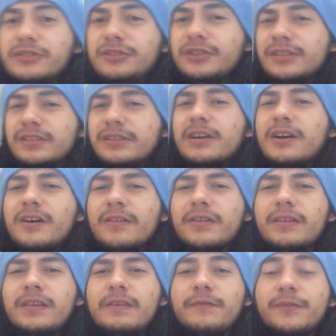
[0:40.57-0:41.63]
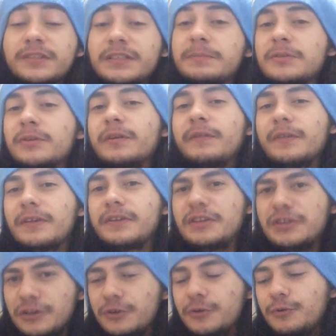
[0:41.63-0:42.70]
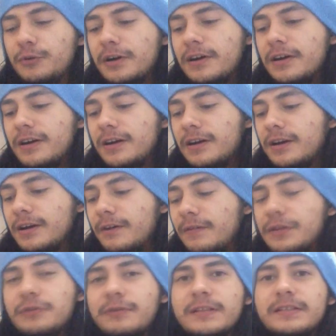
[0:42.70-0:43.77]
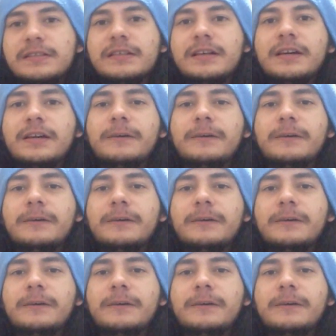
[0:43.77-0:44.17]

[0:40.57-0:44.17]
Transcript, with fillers: just saw the first episode of the newest